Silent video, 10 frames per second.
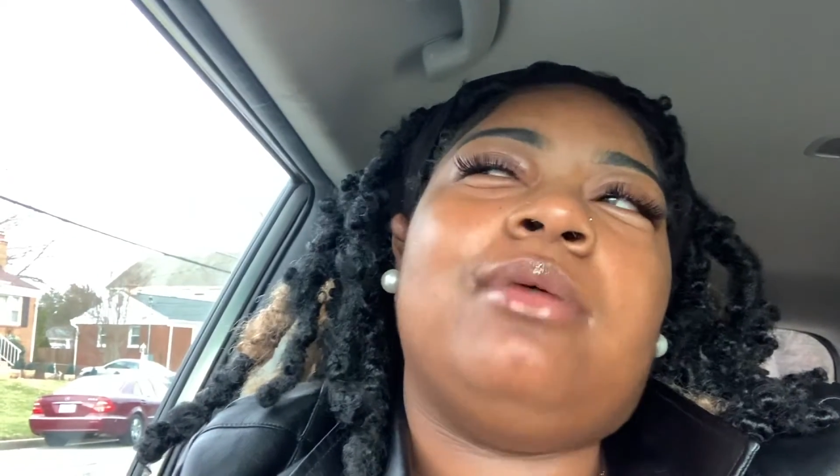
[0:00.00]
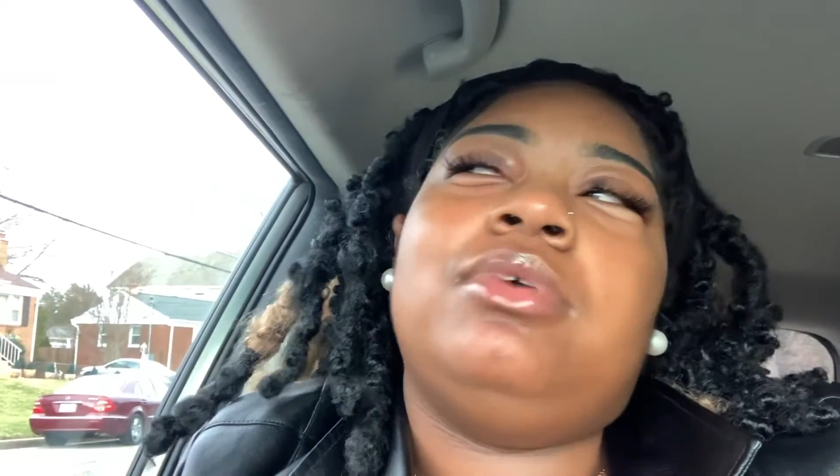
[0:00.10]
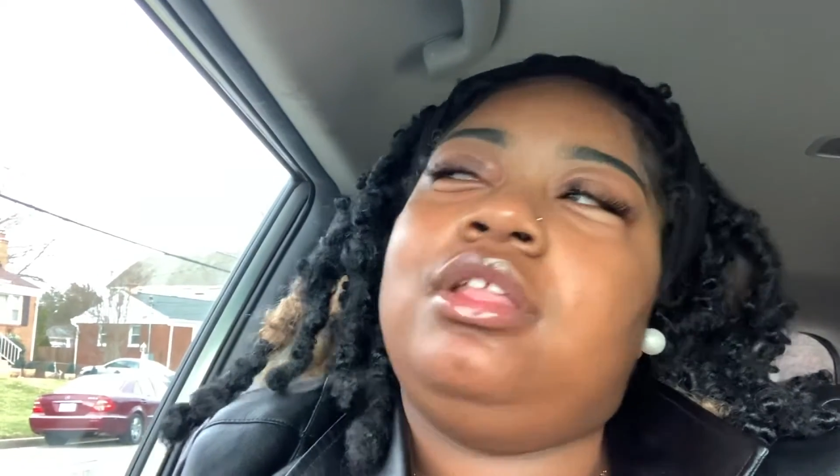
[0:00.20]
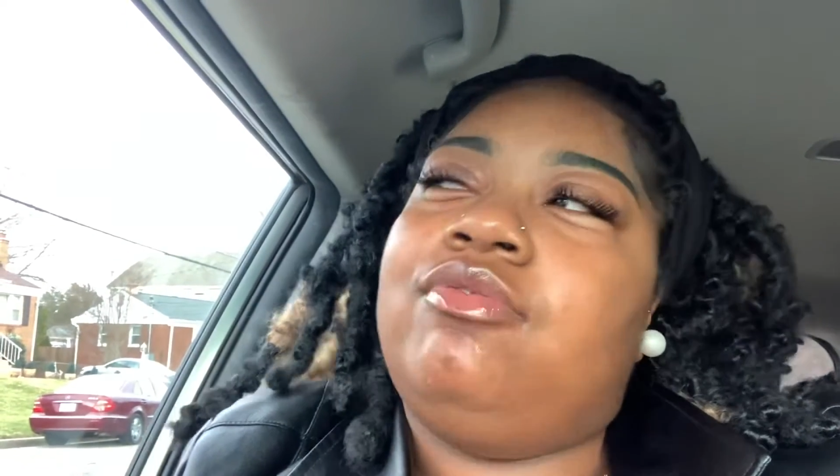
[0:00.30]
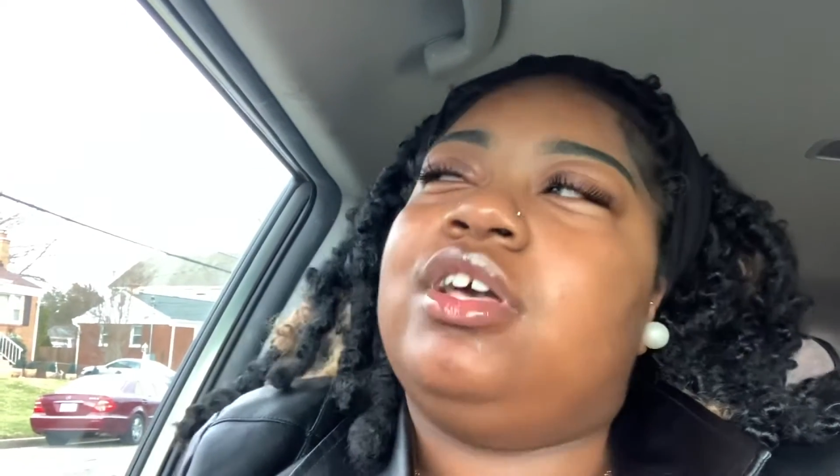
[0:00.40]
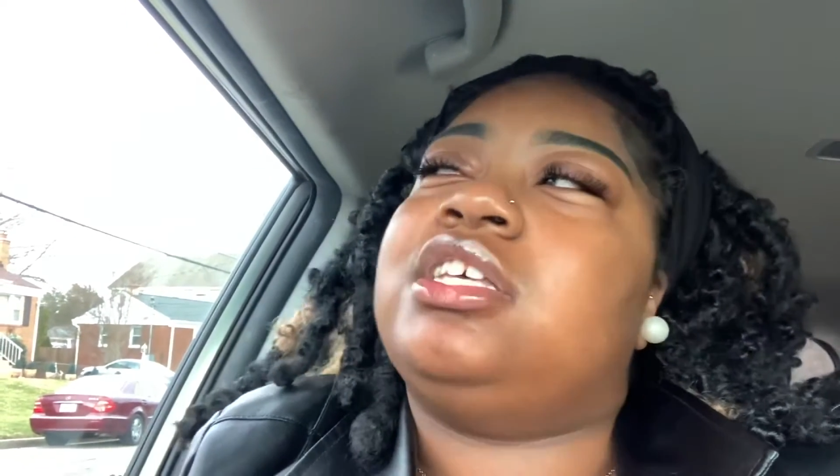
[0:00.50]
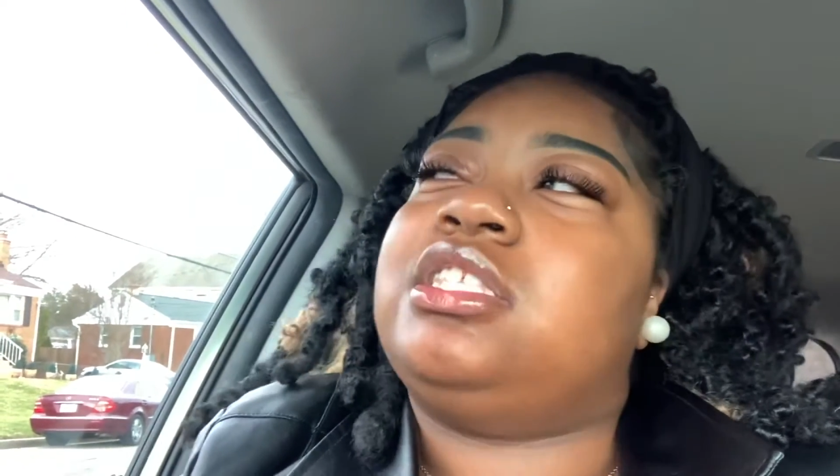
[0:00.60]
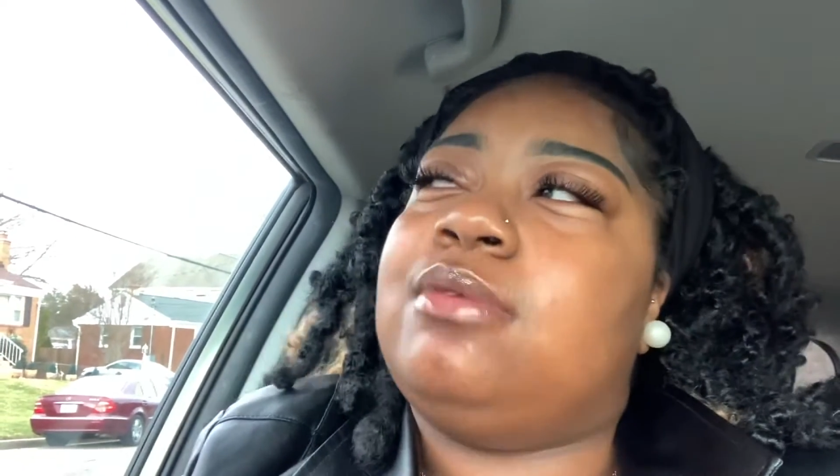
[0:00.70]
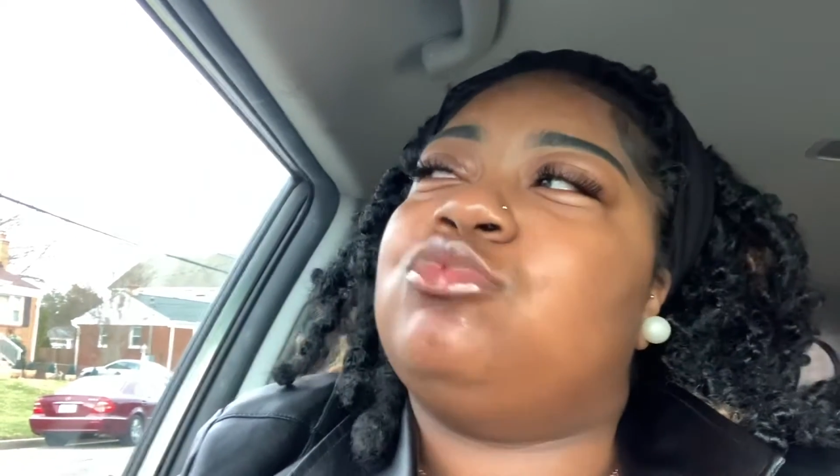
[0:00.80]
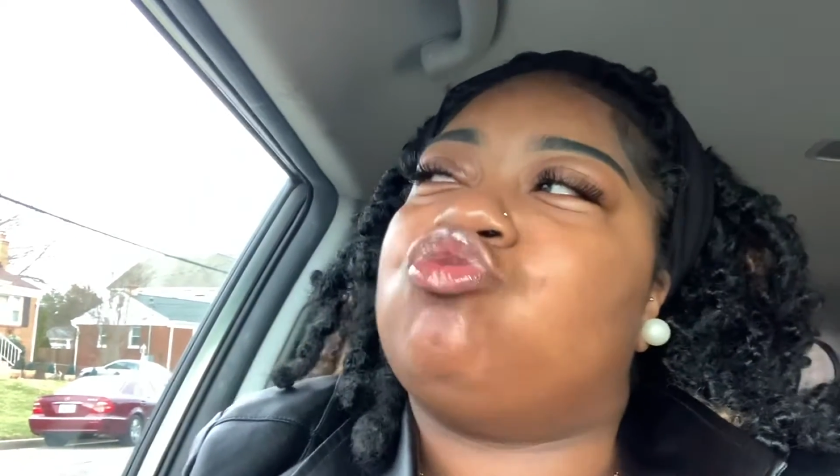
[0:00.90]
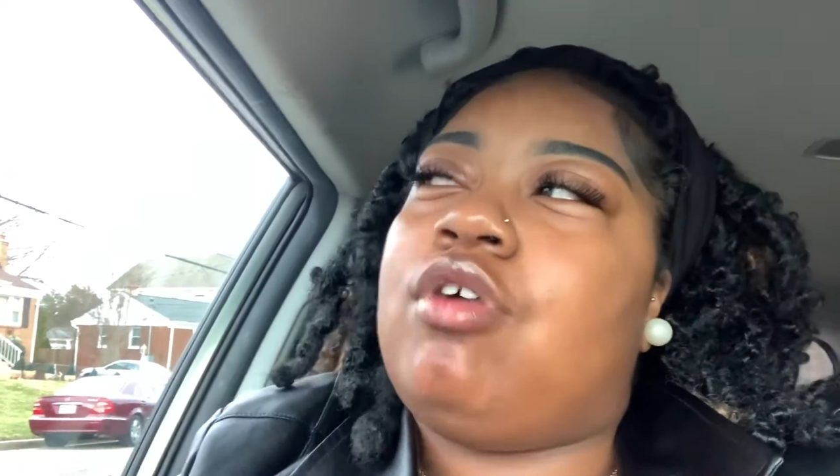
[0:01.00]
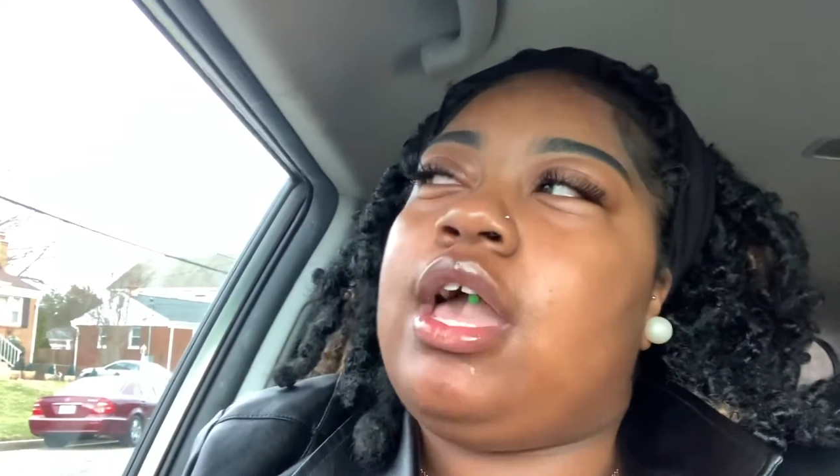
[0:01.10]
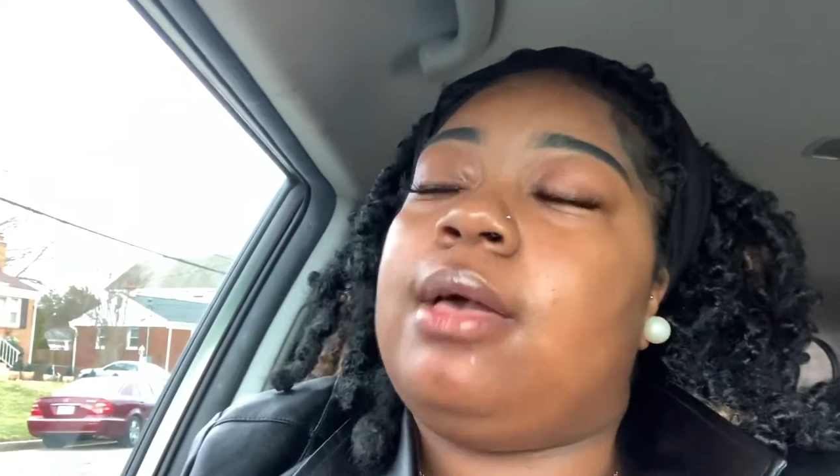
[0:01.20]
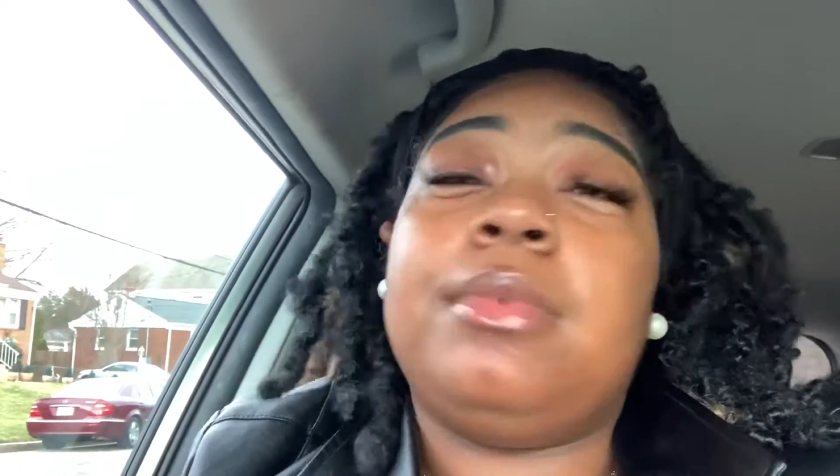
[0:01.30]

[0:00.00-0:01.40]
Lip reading: What the fuck is subscribe?